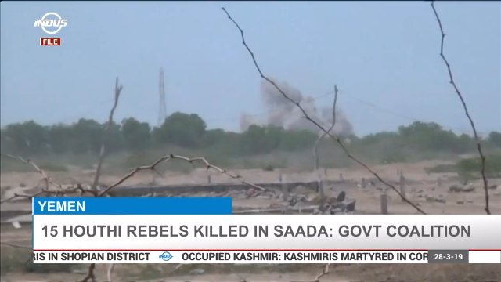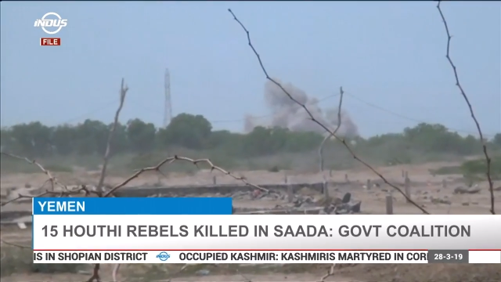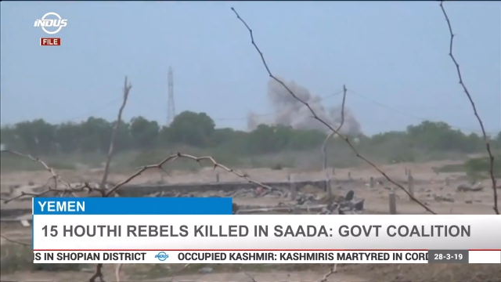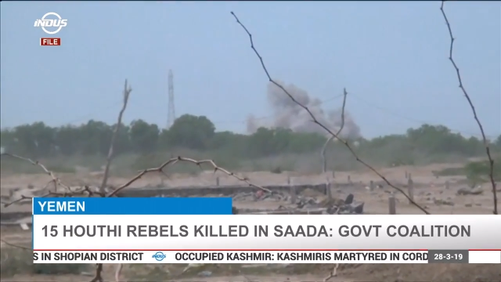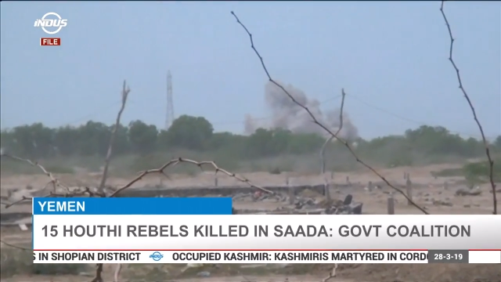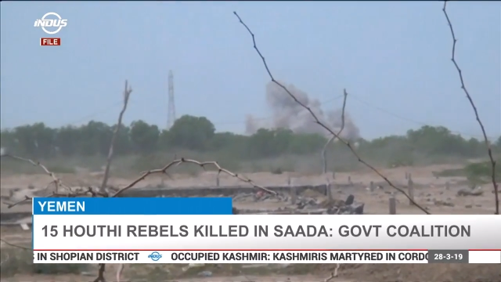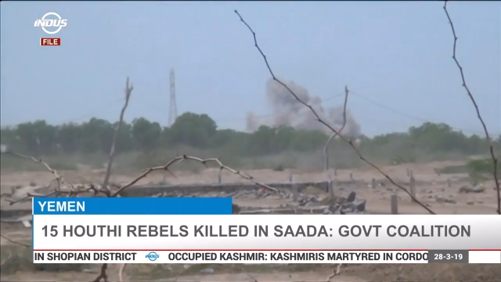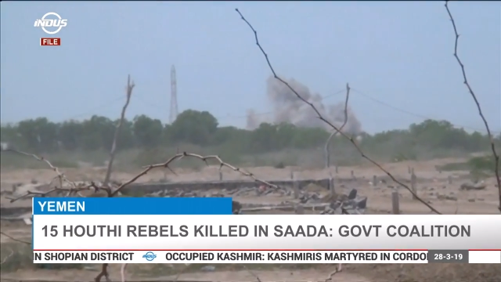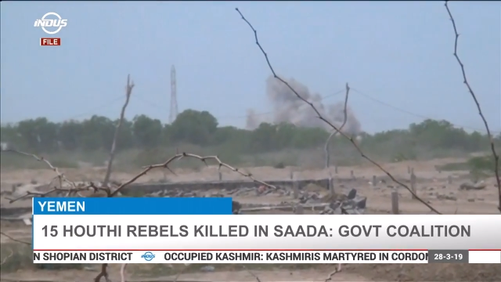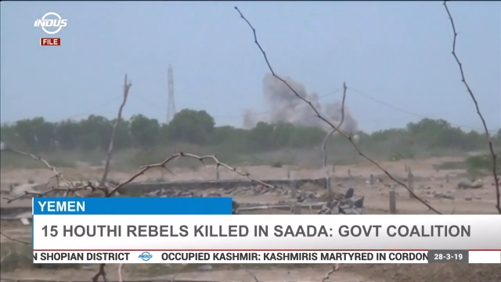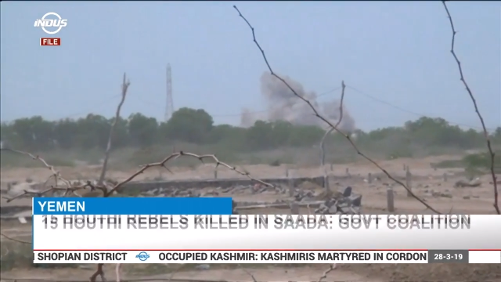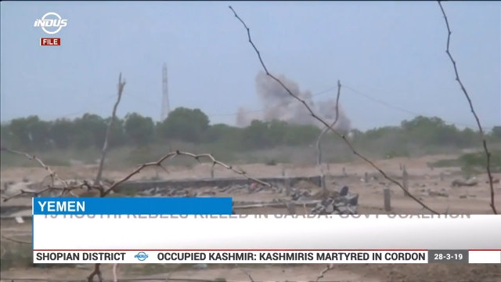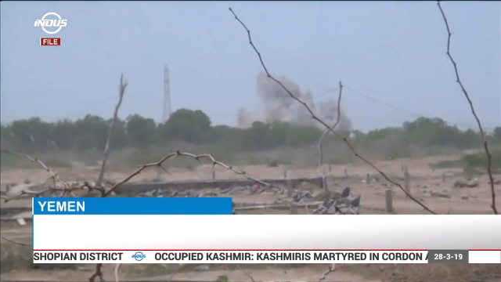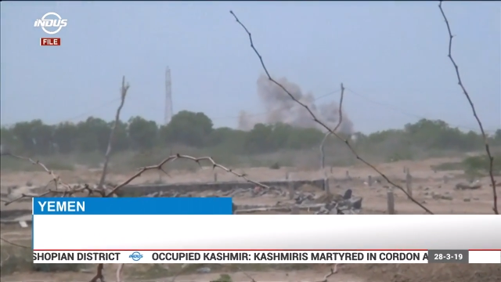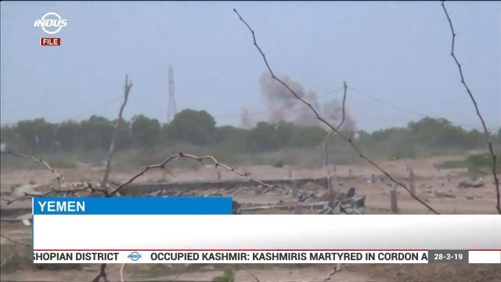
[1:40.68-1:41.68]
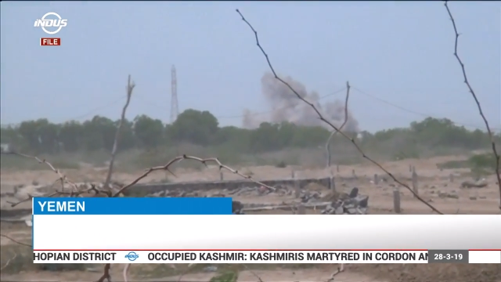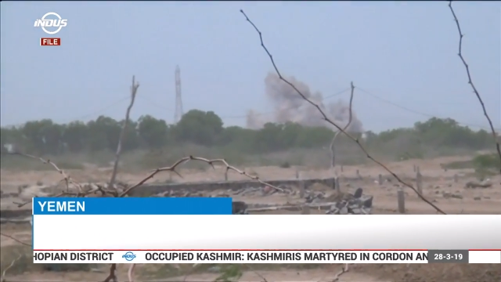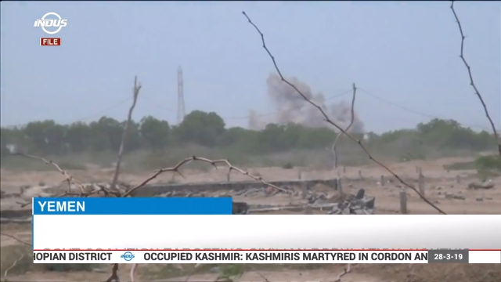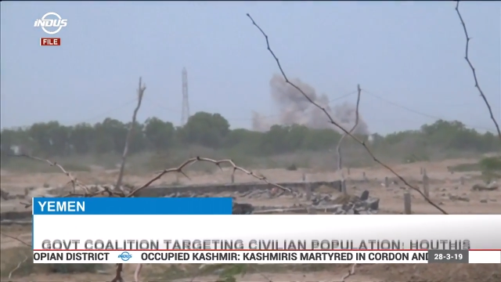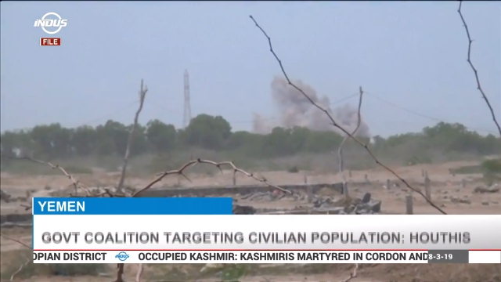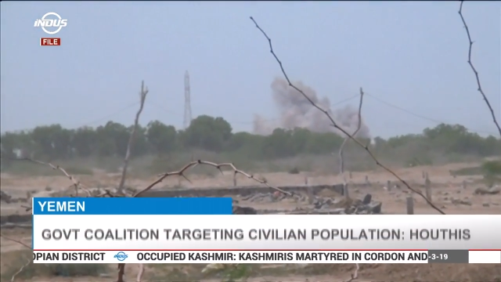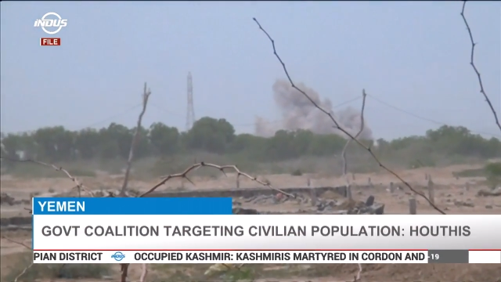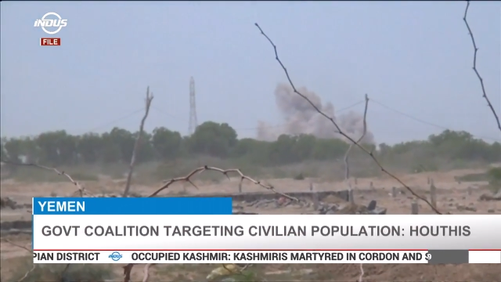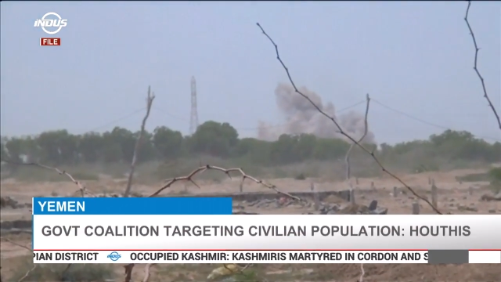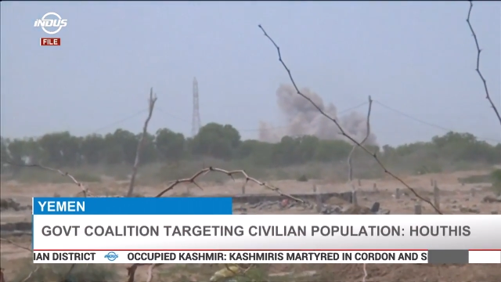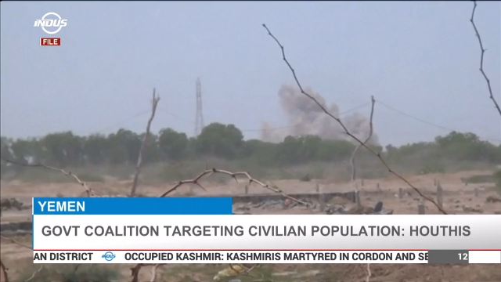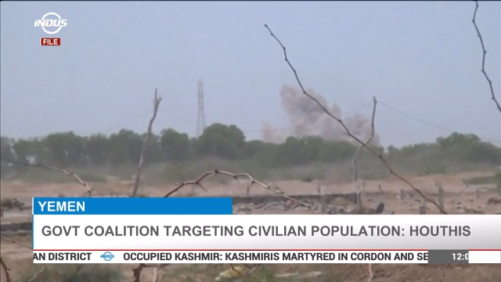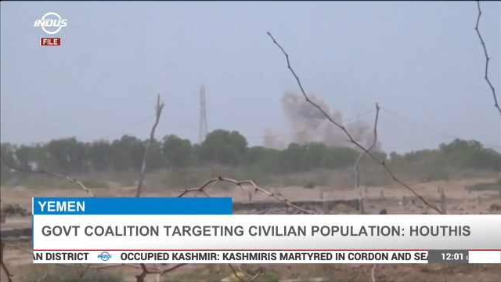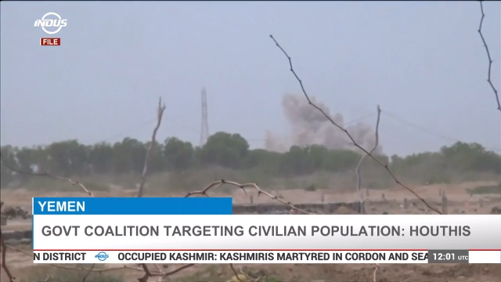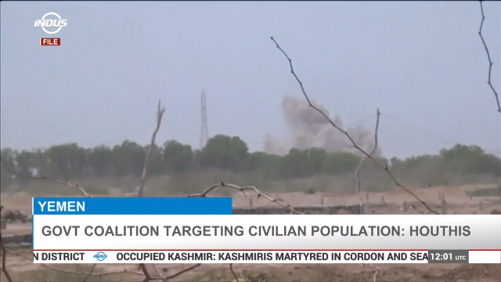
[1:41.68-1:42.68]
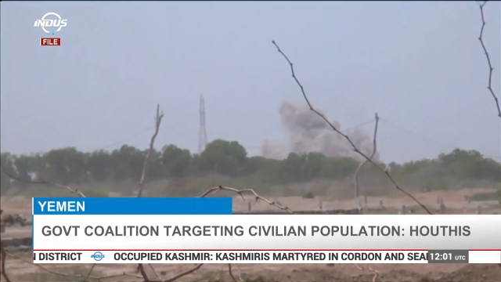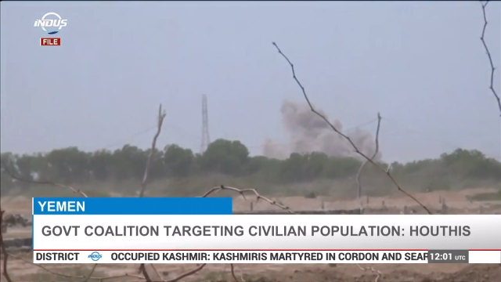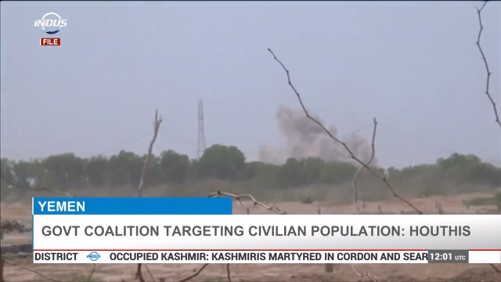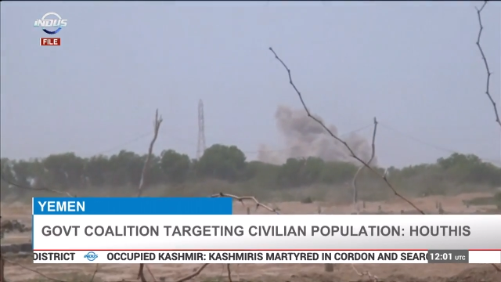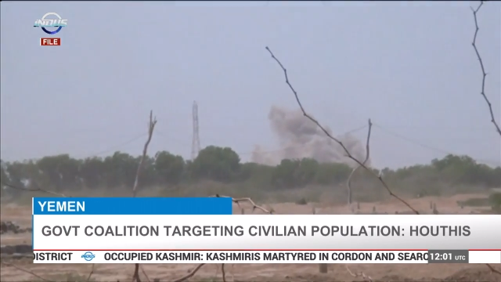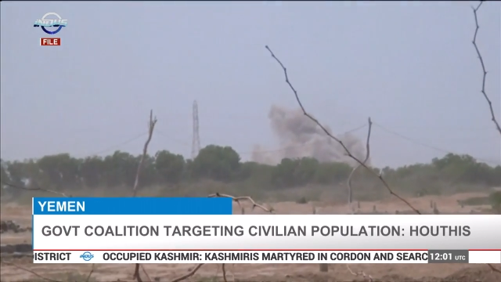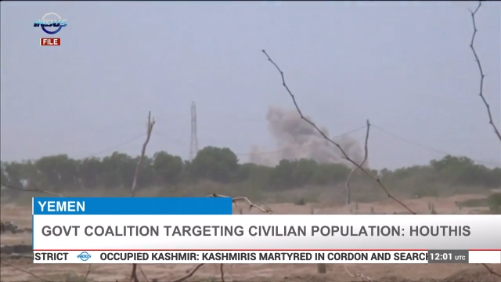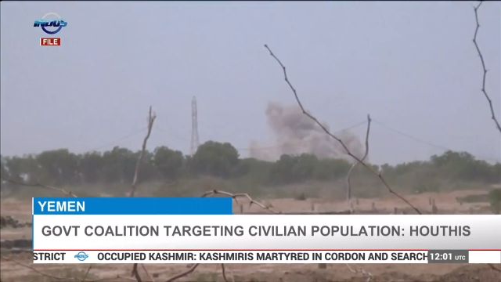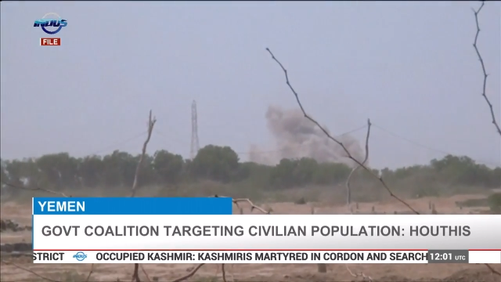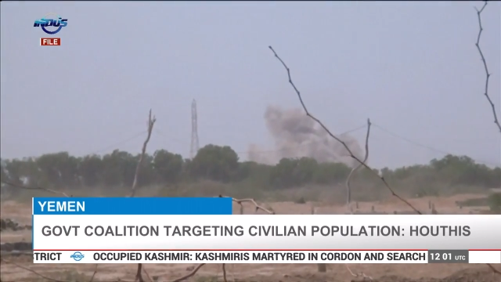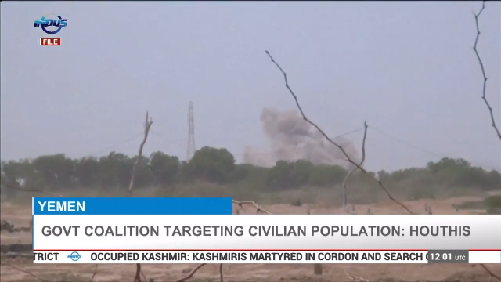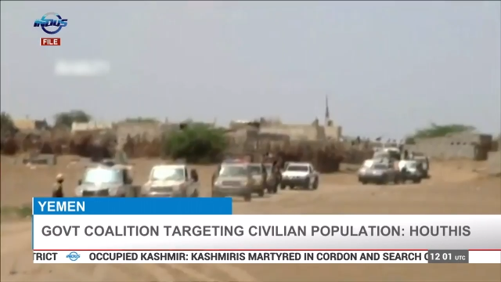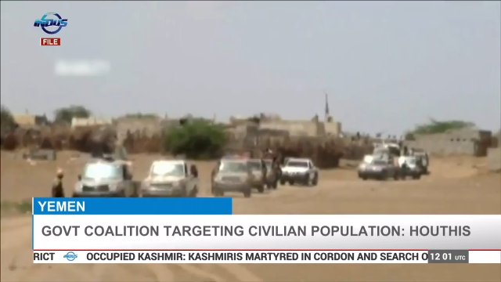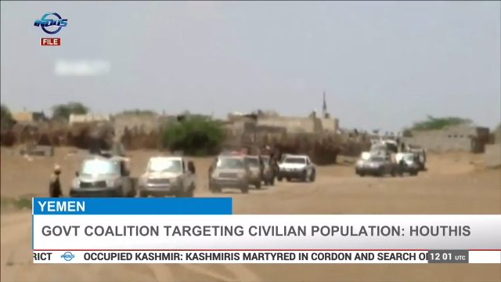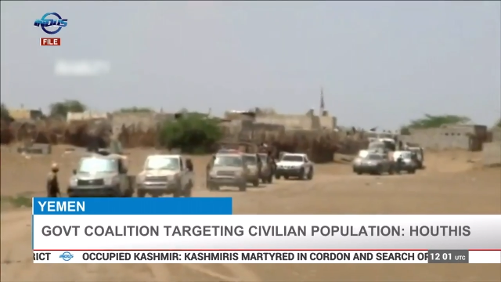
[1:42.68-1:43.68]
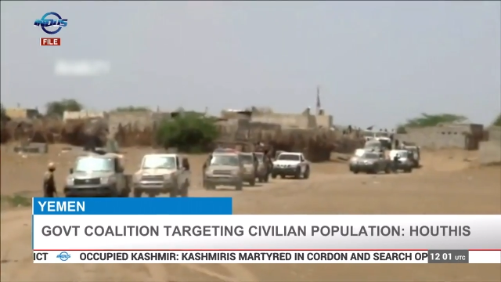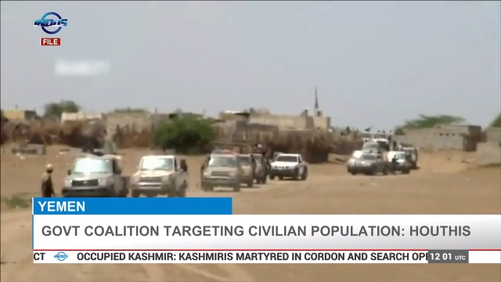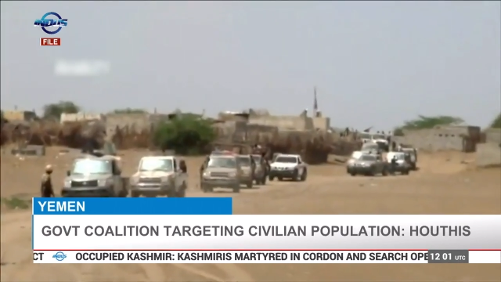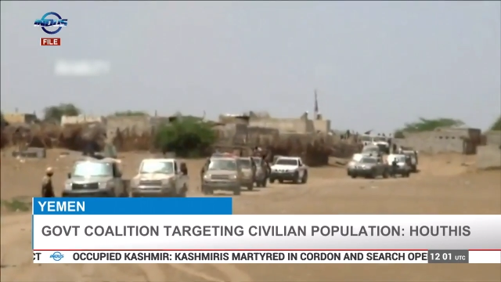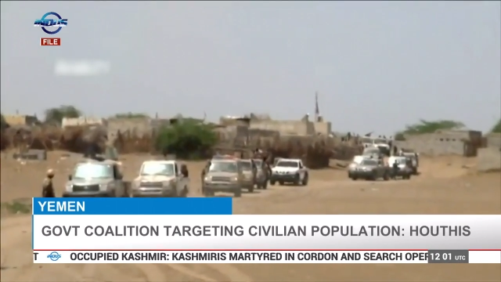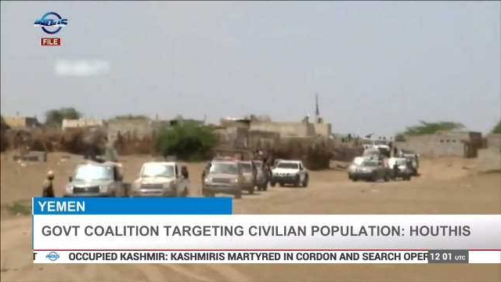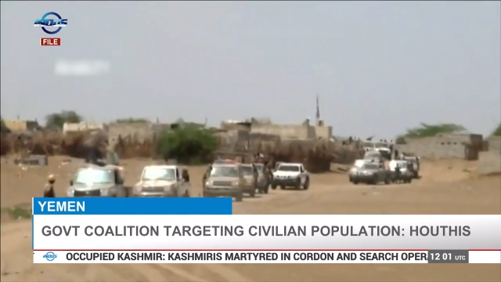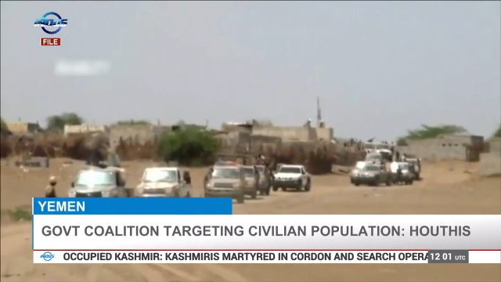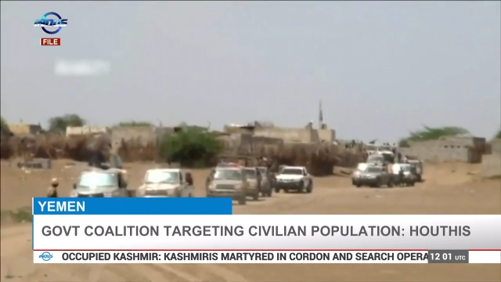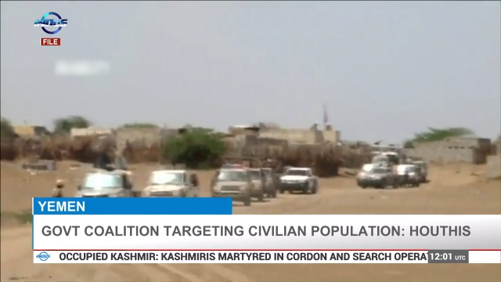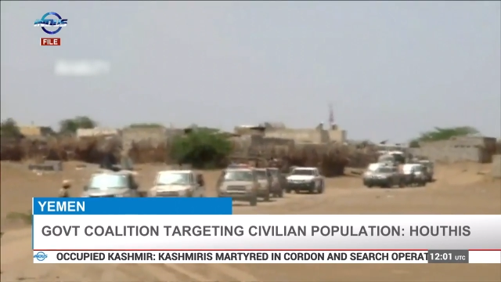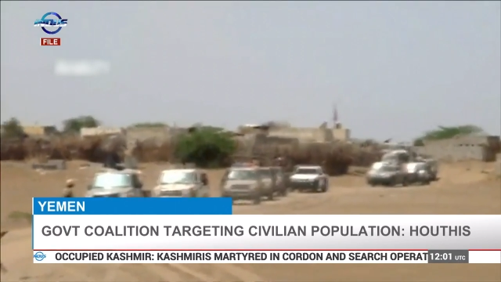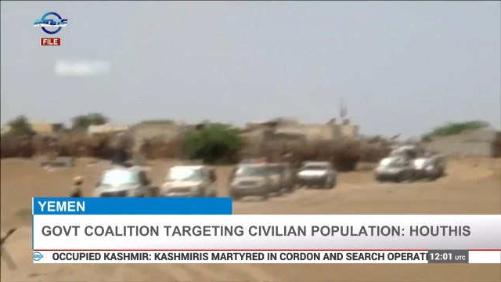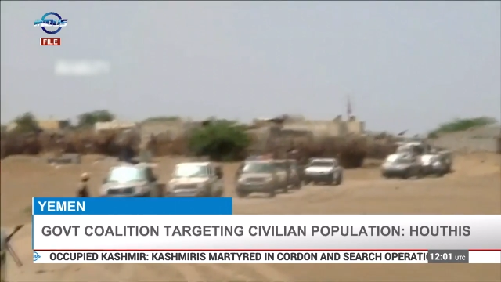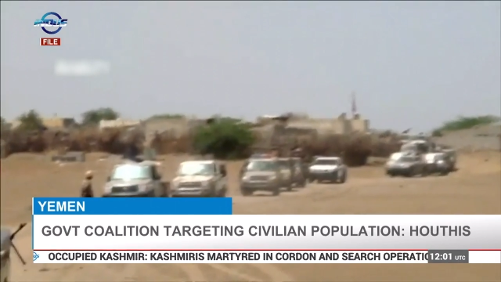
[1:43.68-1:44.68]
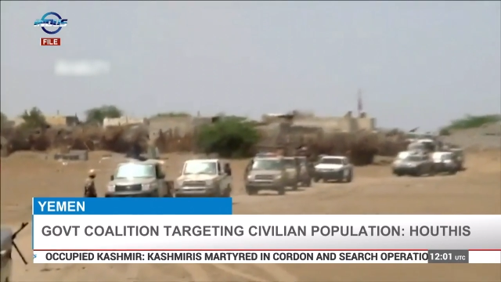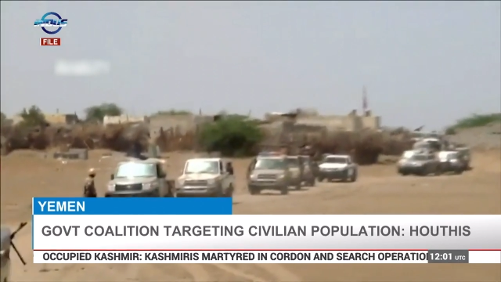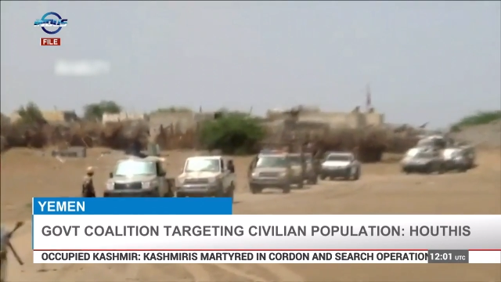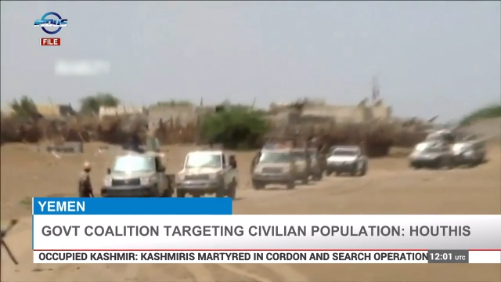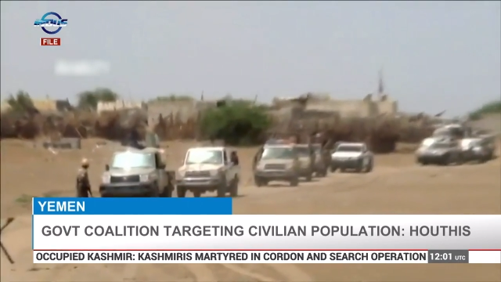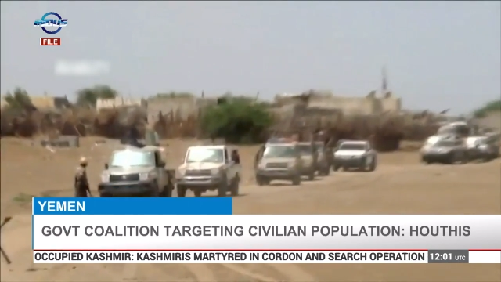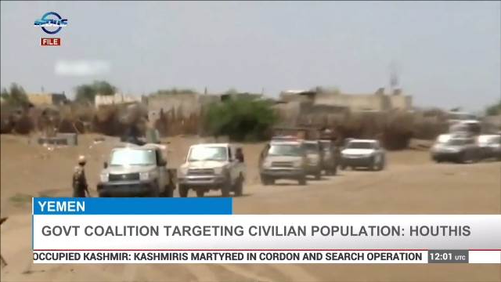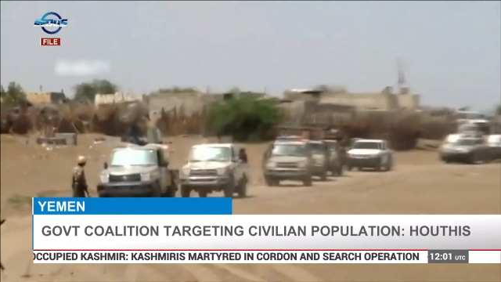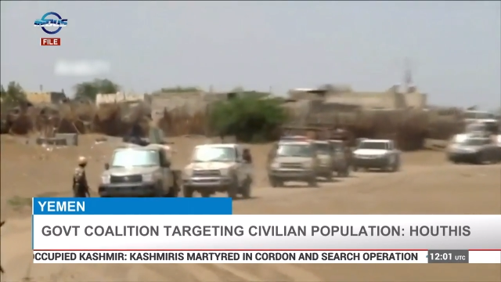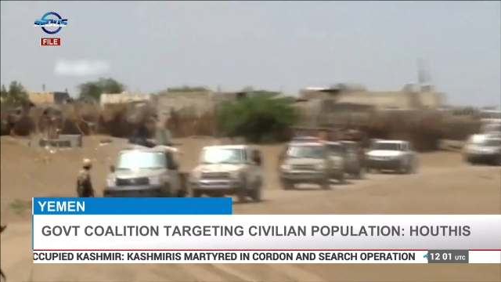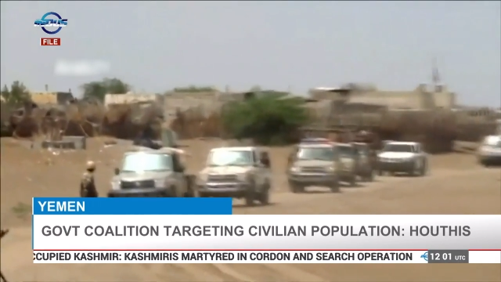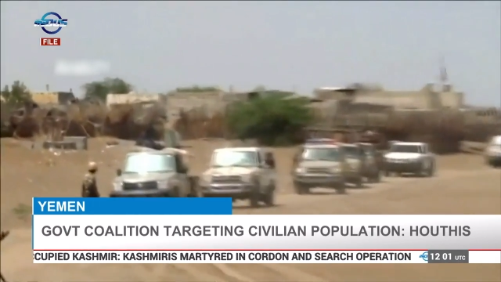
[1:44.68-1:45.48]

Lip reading: (no speaker visible)